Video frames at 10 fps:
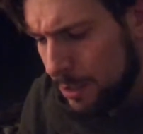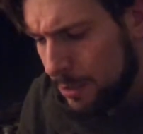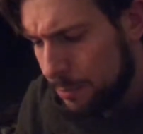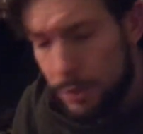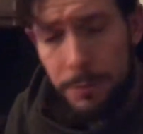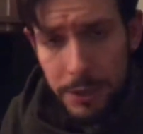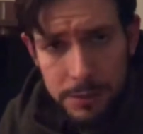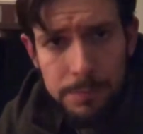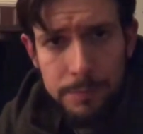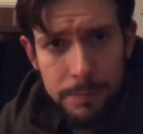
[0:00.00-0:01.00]
pretty much
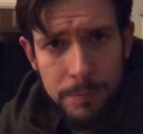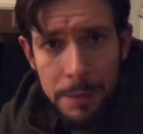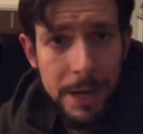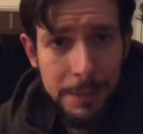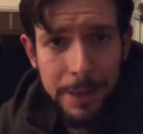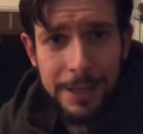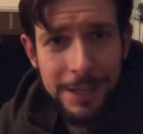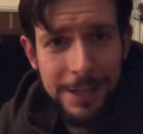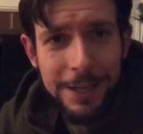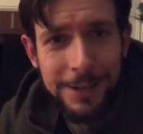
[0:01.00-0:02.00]
my
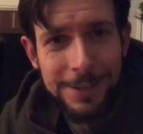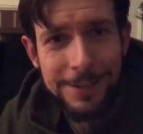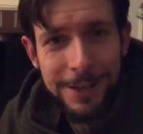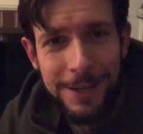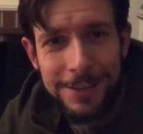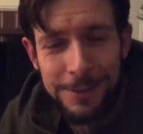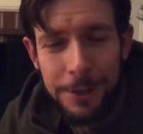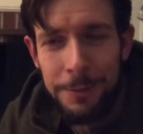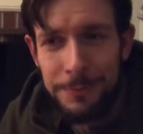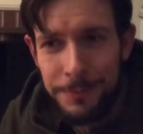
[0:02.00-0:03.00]
backpacking gear is
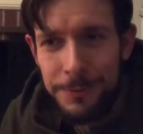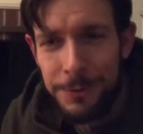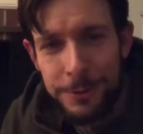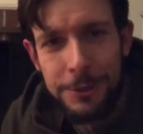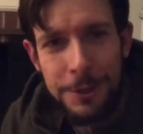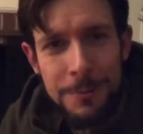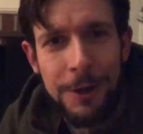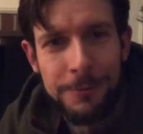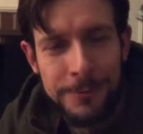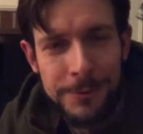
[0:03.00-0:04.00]
all usually
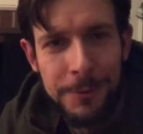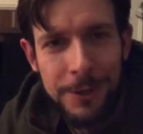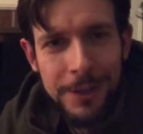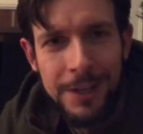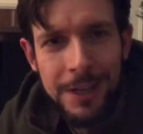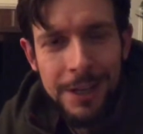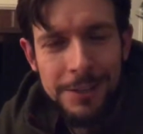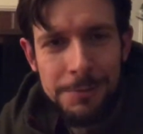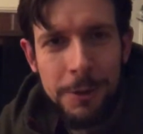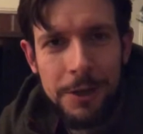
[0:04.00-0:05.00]
bought from small
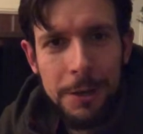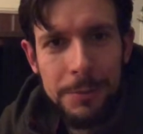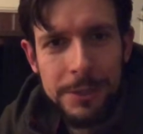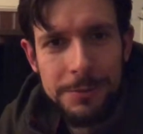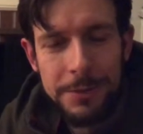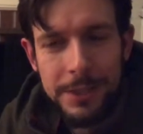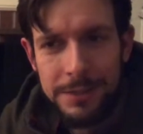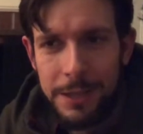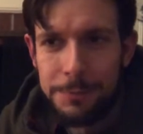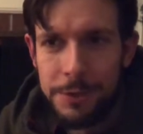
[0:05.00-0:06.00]
companies, with the
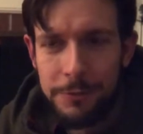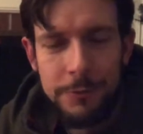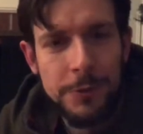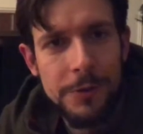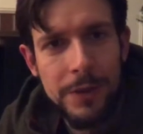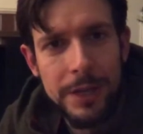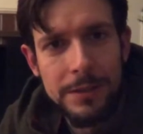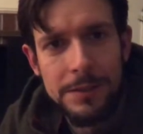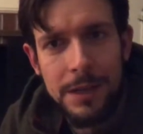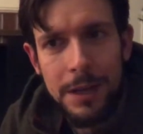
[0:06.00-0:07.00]
exception of a few
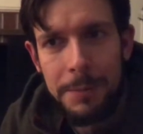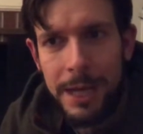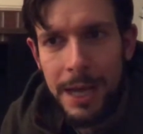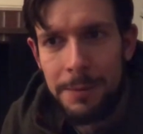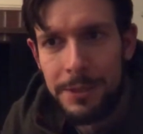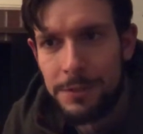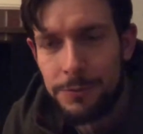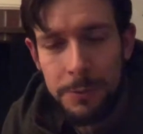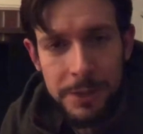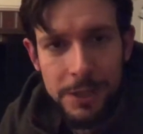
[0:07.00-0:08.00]
things. My hammock is
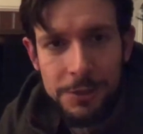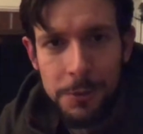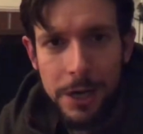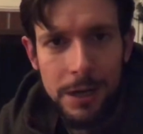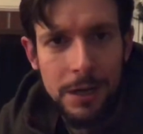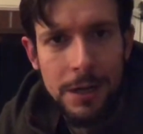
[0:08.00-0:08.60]
from Dutchware.